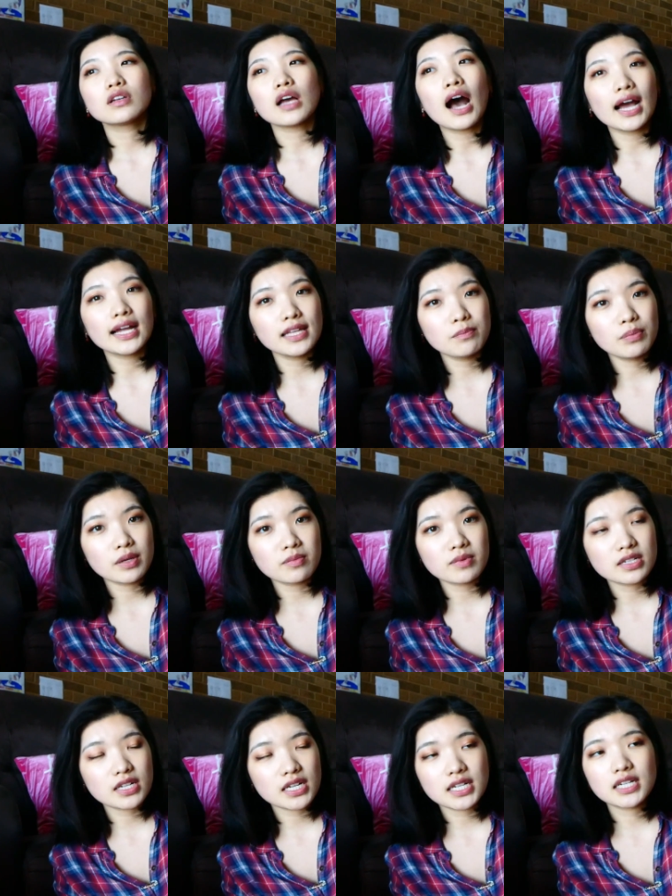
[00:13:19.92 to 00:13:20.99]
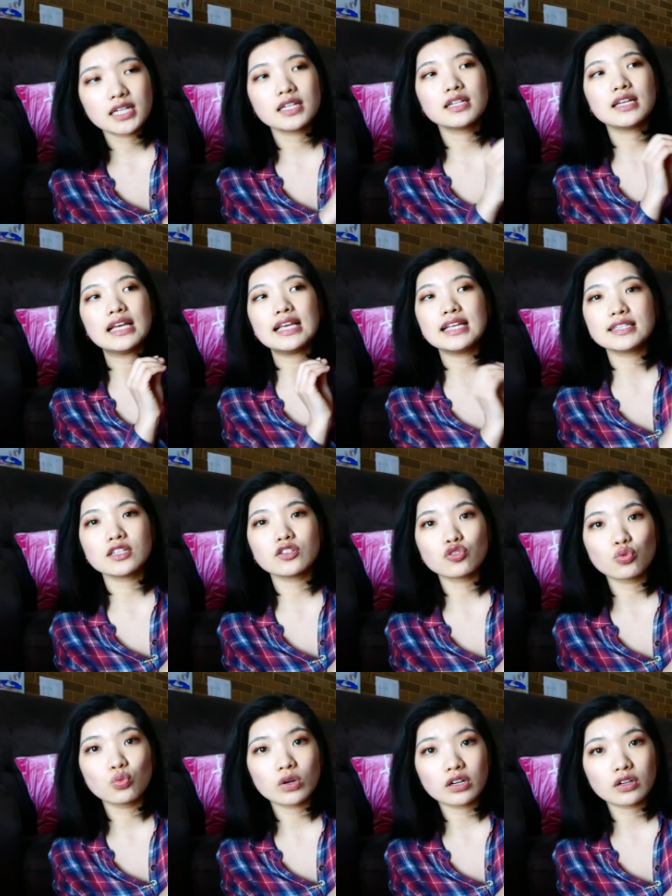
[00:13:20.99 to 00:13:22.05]
highly pigmented, easy
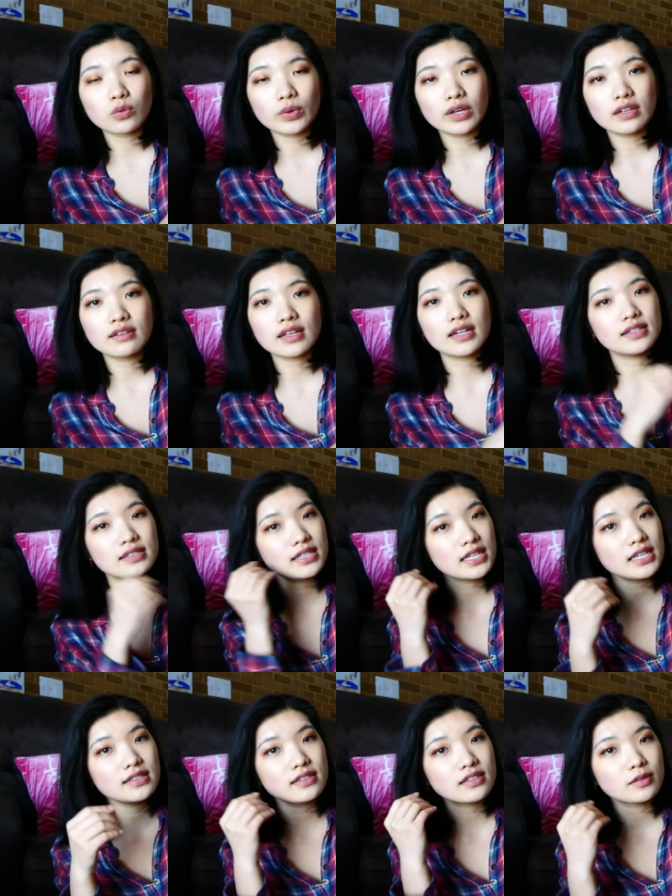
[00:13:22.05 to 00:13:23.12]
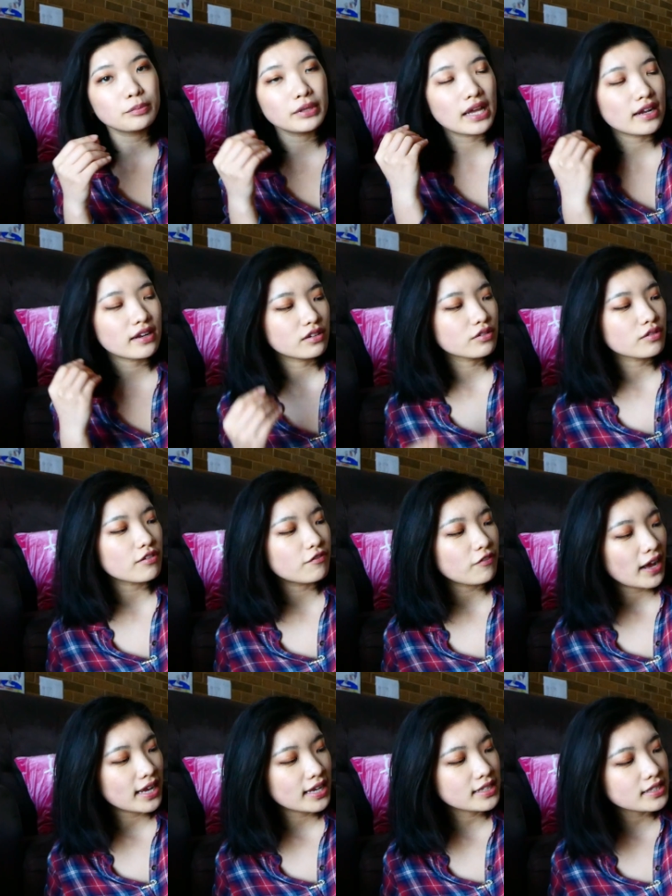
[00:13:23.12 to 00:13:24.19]
to work with, and it's easy to blend on your
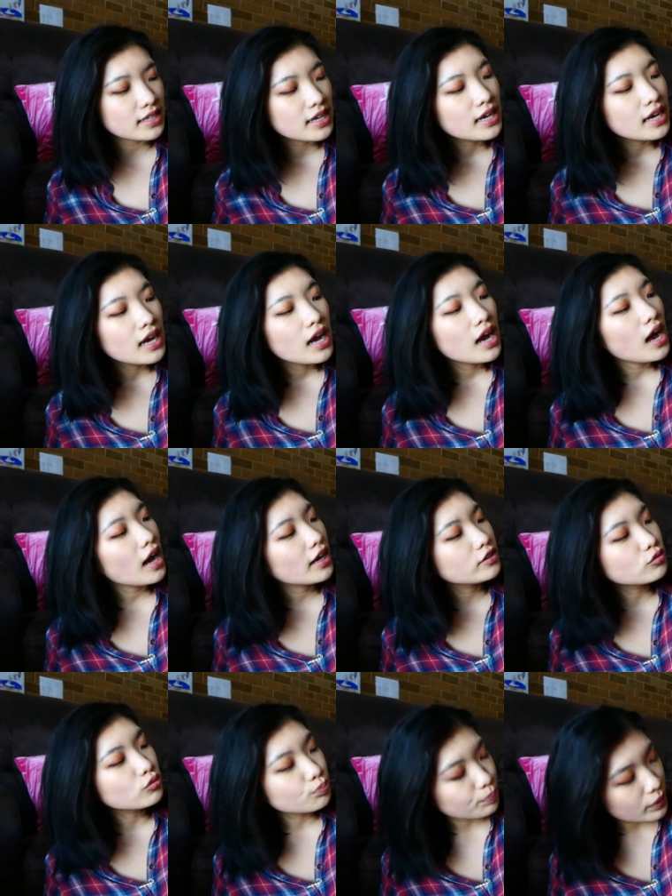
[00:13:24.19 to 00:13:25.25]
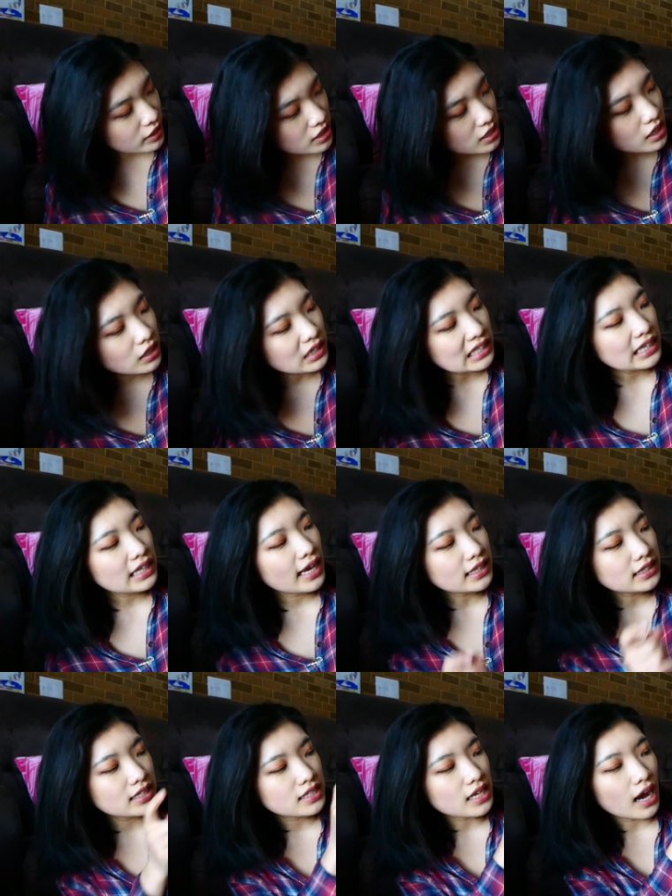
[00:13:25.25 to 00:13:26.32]
face. I particularly
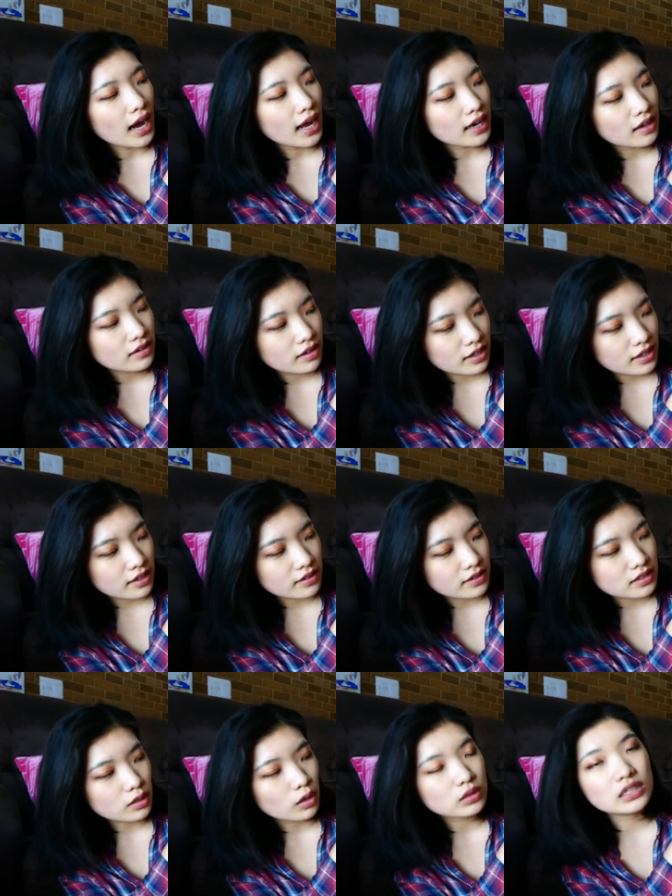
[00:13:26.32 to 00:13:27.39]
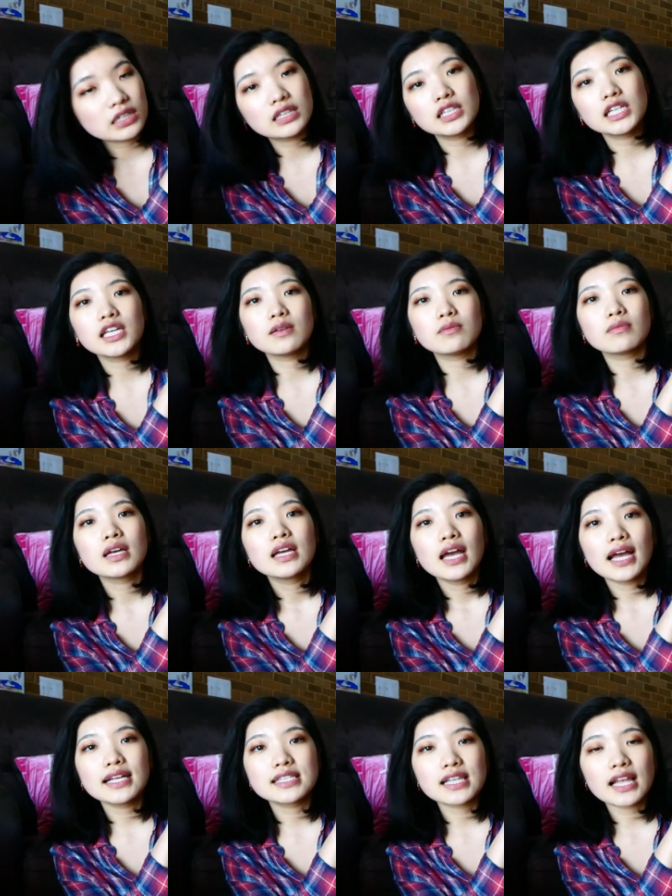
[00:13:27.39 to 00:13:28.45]
like this highlighter here. It's called the Gleam.
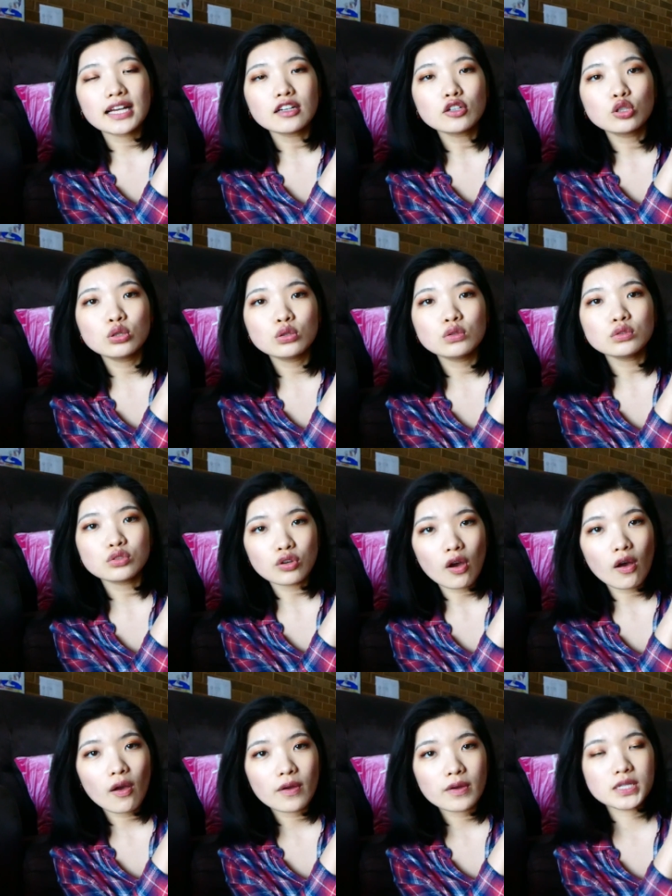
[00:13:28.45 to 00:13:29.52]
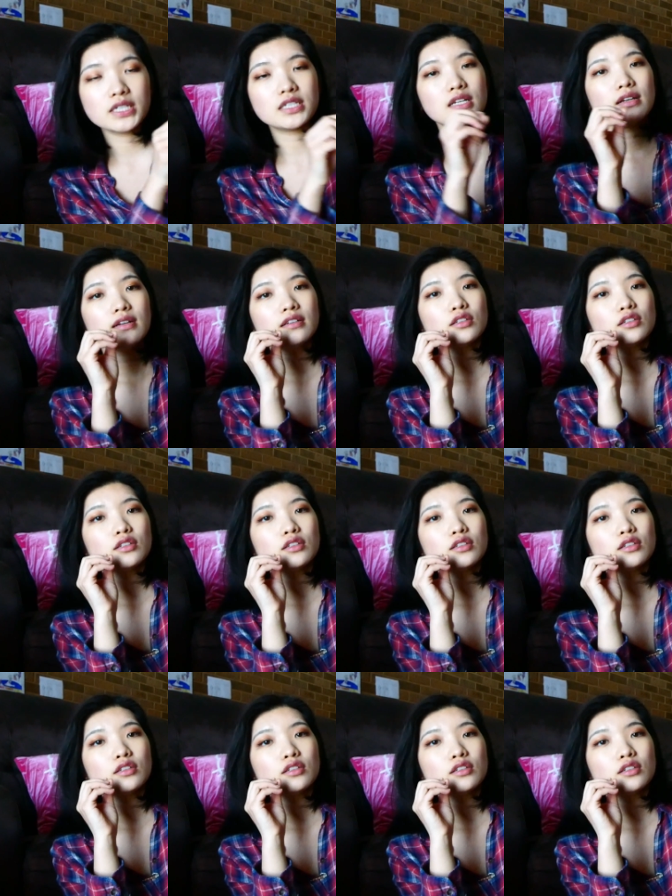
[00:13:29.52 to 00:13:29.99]
It's like a cool toned